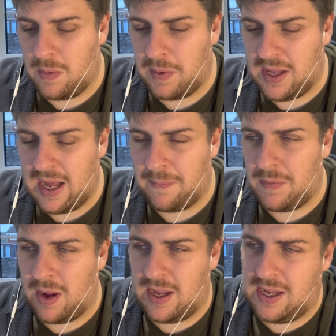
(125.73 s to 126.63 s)
But yeah,
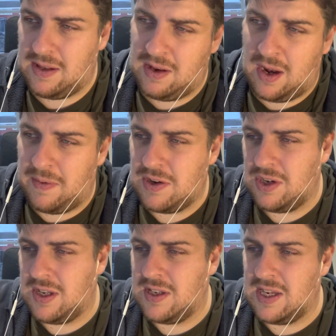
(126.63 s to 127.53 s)
like you, you know, as you
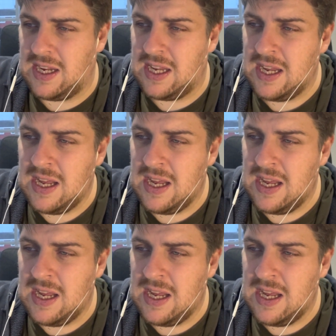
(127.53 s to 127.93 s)
can see,